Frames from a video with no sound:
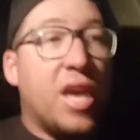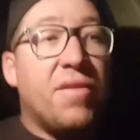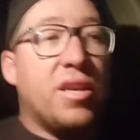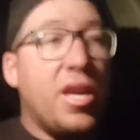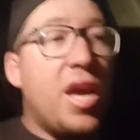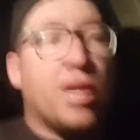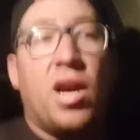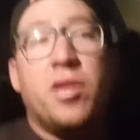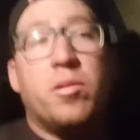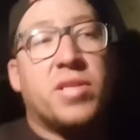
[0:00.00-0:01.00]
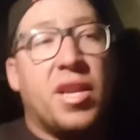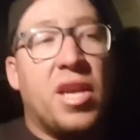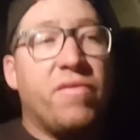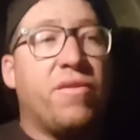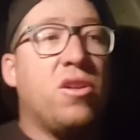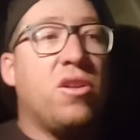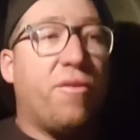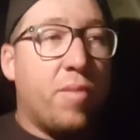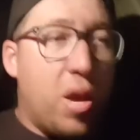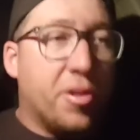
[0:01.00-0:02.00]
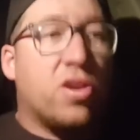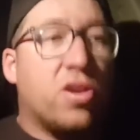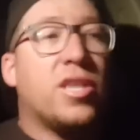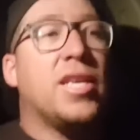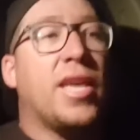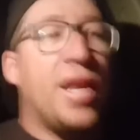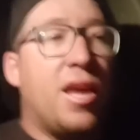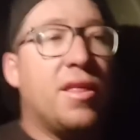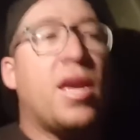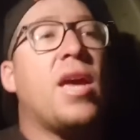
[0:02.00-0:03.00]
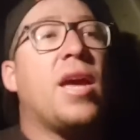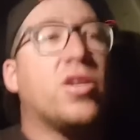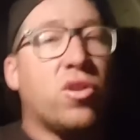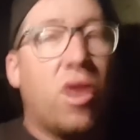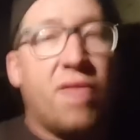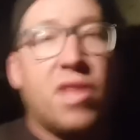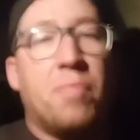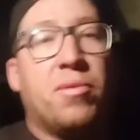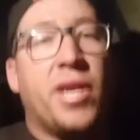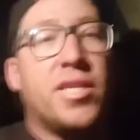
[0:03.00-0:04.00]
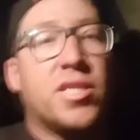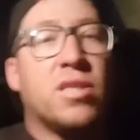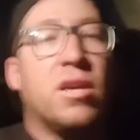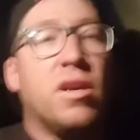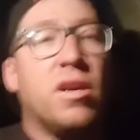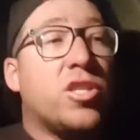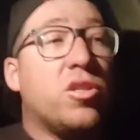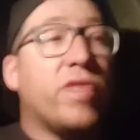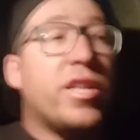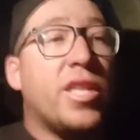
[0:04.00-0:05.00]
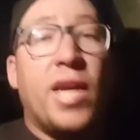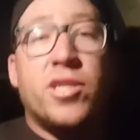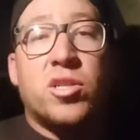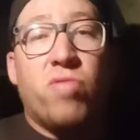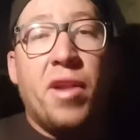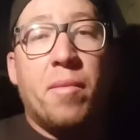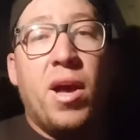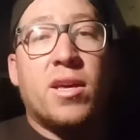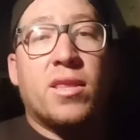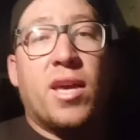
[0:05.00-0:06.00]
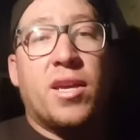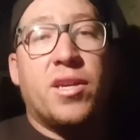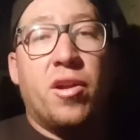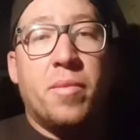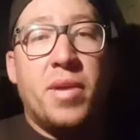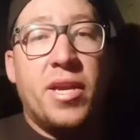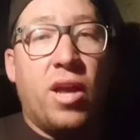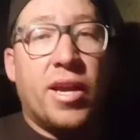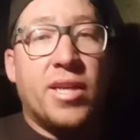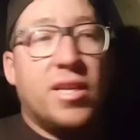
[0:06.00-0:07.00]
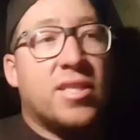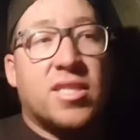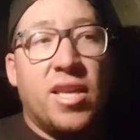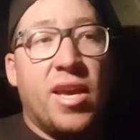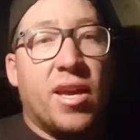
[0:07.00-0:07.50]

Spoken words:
Yeah, 100%. Even if you're not from Albuquerque, get out there and drive that place, because you really can just run amok there. You know what I mean? Like, it's sick.